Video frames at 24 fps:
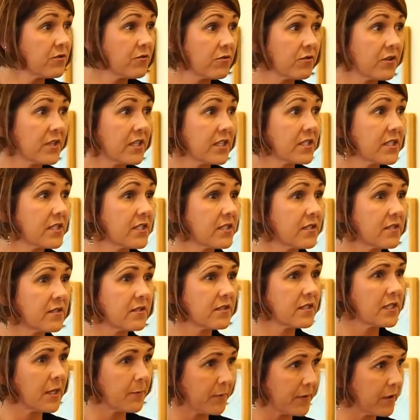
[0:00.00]
through this
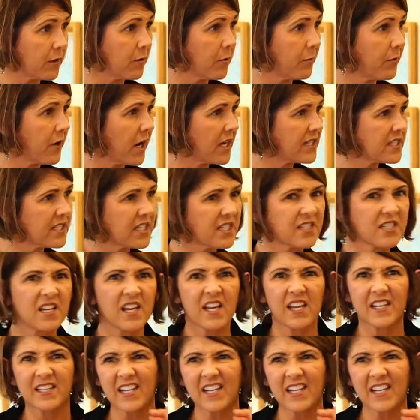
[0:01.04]
typical process.